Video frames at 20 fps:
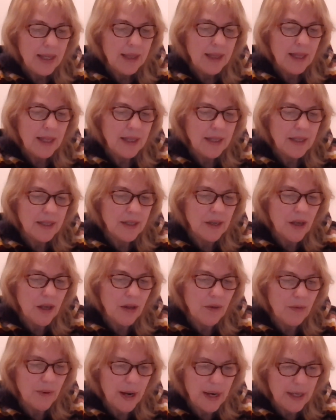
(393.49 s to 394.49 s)
That's
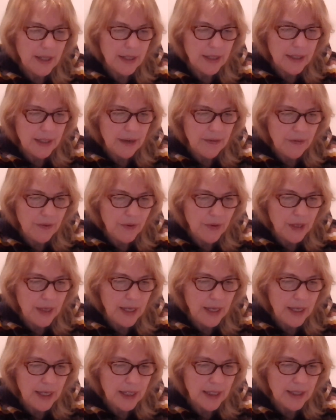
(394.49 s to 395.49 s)
all right, if only
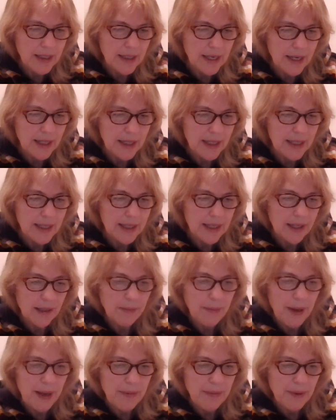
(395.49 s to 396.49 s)
he can sign this little
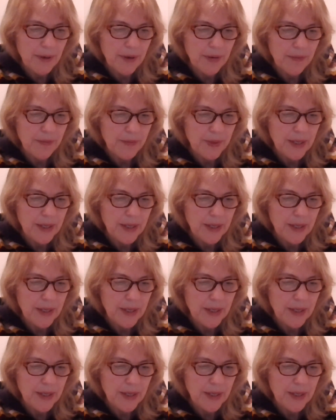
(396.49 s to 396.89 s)
paper.